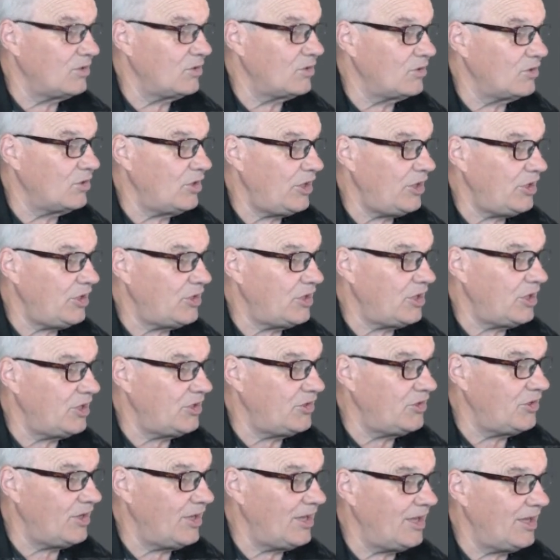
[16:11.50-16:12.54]
he
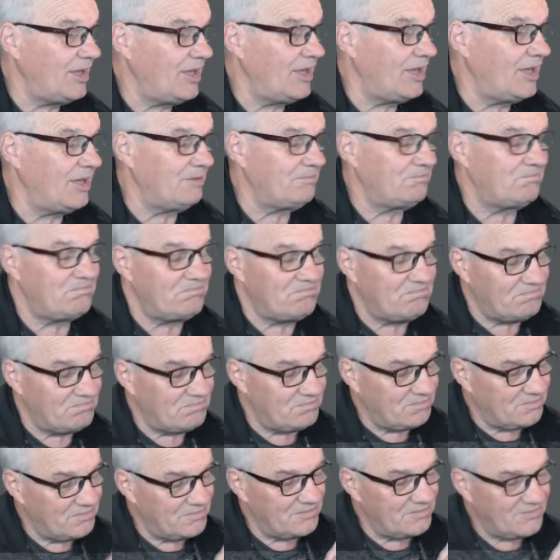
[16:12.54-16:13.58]
can
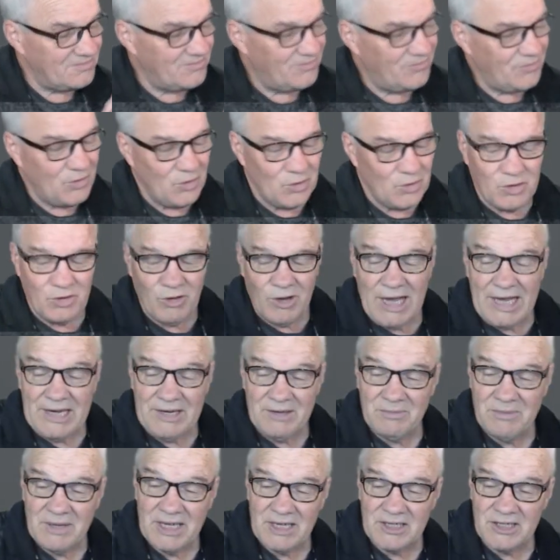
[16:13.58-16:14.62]
feel
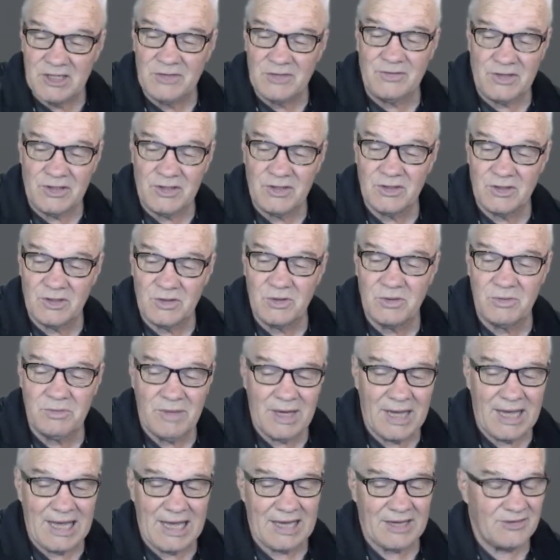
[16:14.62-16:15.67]
great about giving you good
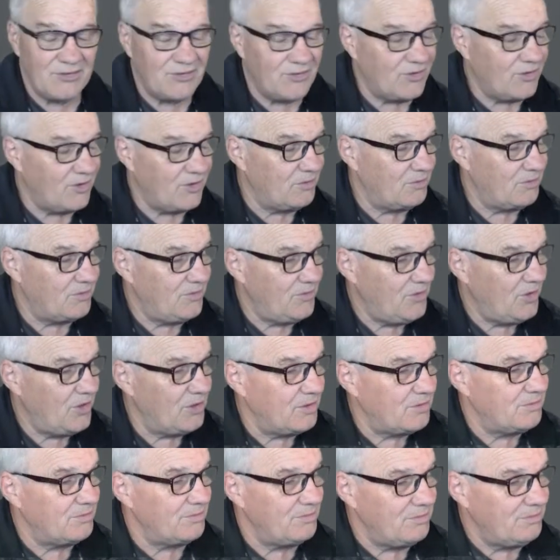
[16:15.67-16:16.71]
marks.
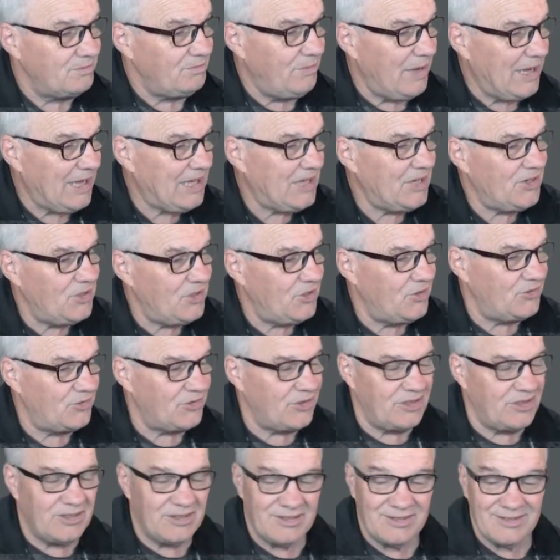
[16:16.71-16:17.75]
Yeah, make it
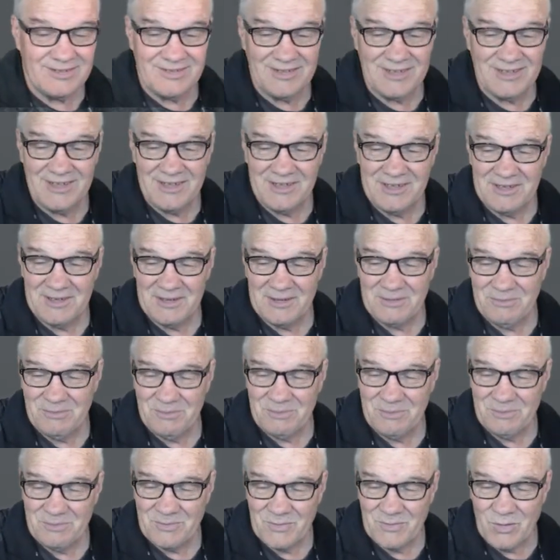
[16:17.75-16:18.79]
easy.
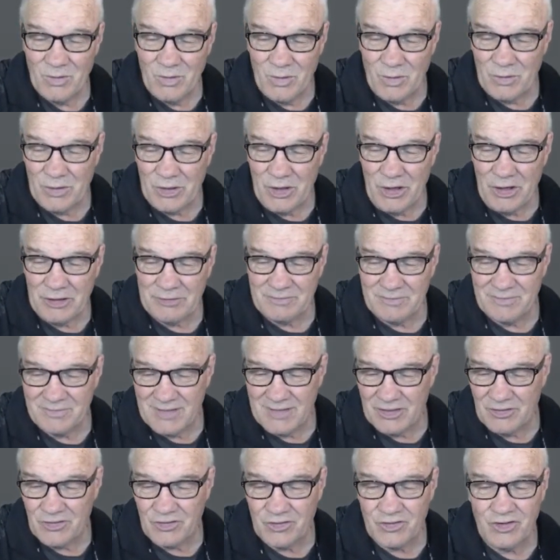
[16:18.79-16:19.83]
All good.
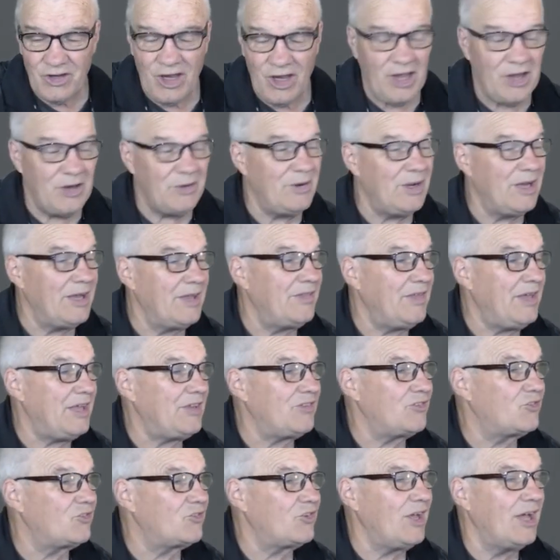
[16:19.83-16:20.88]
So
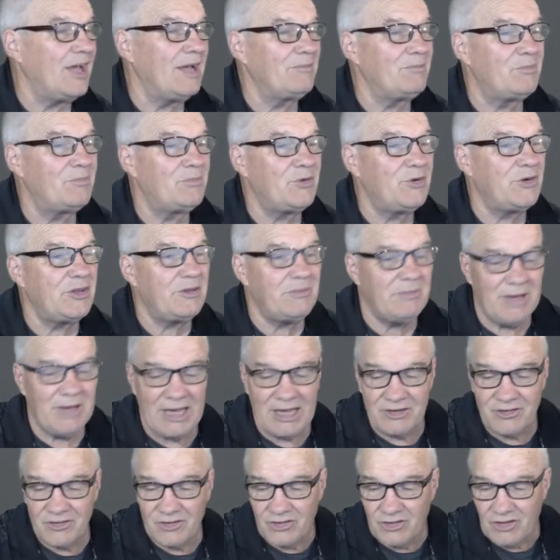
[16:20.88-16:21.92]
that's pretty
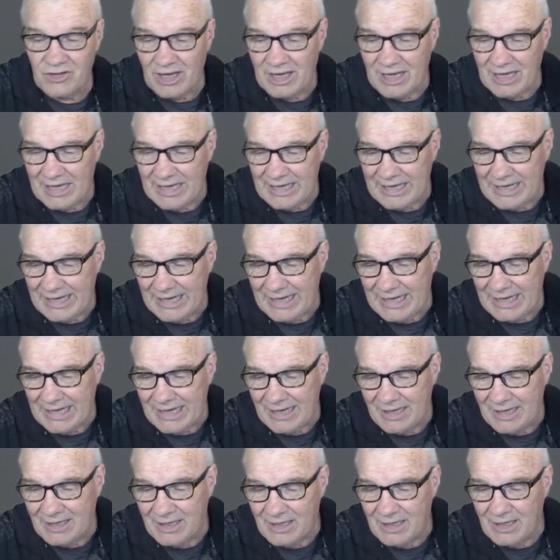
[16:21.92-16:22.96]
much
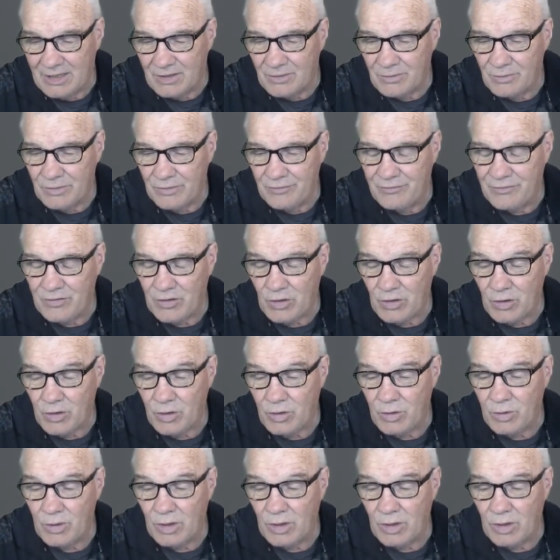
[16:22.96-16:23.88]
our review